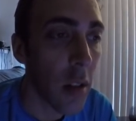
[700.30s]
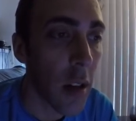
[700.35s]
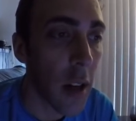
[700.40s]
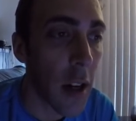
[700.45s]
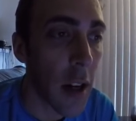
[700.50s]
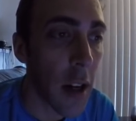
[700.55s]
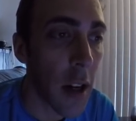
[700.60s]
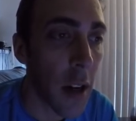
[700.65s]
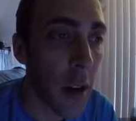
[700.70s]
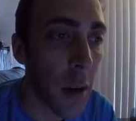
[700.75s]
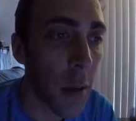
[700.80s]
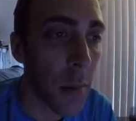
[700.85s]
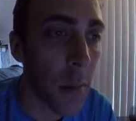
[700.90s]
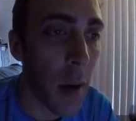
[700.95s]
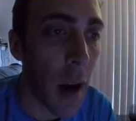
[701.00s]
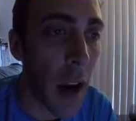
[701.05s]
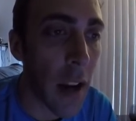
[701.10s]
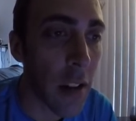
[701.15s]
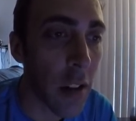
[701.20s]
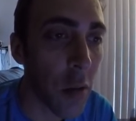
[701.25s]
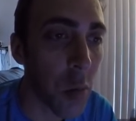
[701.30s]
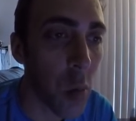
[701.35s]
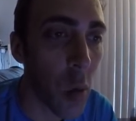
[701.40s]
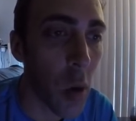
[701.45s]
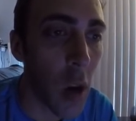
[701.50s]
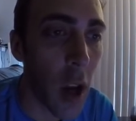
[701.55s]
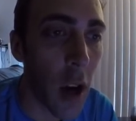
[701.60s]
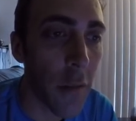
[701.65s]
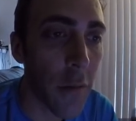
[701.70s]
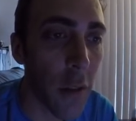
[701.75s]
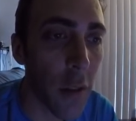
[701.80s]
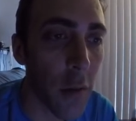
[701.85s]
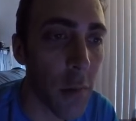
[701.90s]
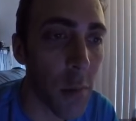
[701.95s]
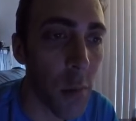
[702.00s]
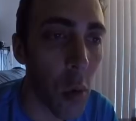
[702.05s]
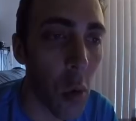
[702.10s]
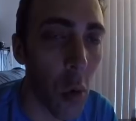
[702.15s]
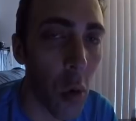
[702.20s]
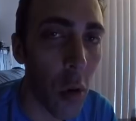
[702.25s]
I just went off of
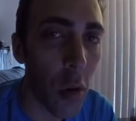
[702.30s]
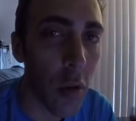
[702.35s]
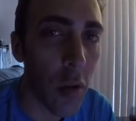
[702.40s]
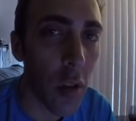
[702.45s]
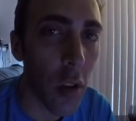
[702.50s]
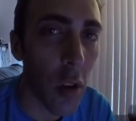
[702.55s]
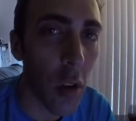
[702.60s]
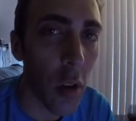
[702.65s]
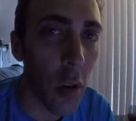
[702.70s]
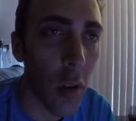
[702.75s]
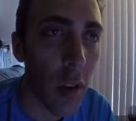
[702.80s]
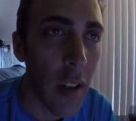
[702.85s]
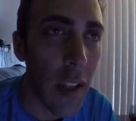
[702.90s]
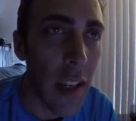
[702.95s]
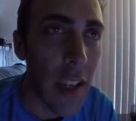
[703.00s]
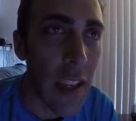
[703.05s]
more so